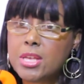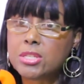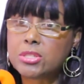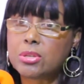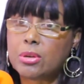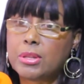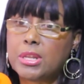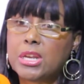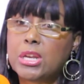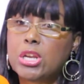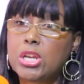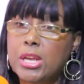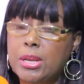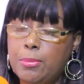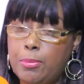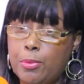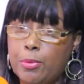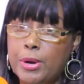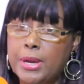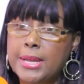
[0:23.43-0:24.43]
so that
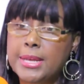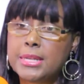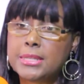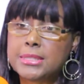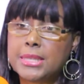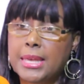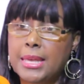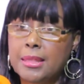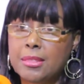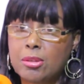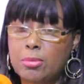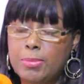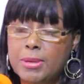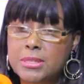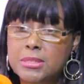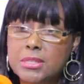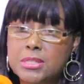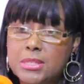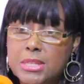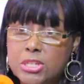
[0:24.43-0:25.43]
it brings in the
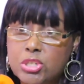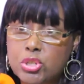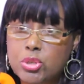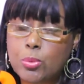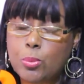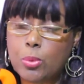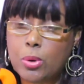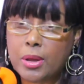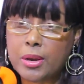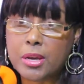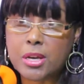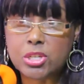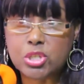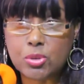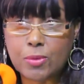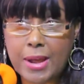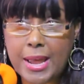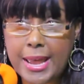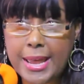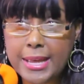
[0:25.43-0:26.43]
business that you want to
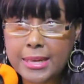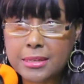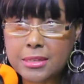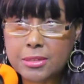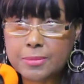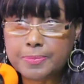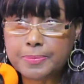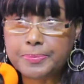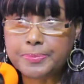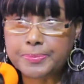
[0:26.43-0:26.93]
attract.